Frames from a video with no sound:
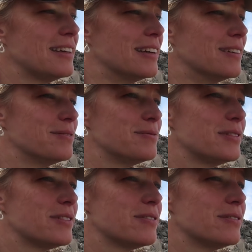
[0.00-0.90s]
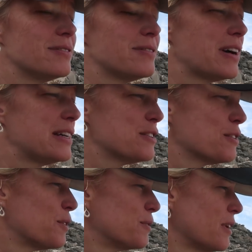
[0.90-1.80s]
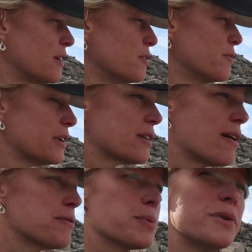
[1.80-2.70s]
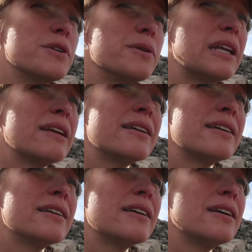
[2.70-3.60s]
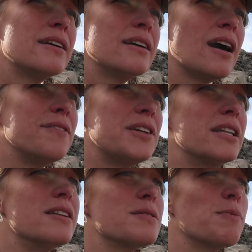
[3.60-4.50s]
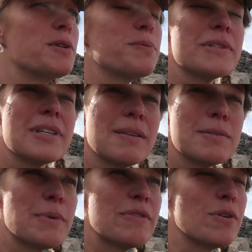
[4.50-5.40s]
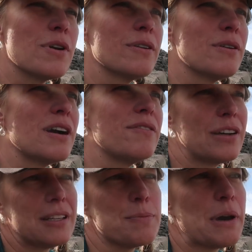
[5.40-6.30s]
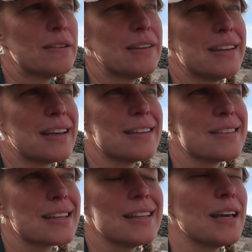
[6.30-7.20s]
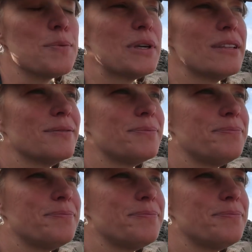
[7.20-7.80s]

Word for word: You know, find your own that you feel comfortable doing. I've done this multiple times before where I'll find a mountain and I just climb it.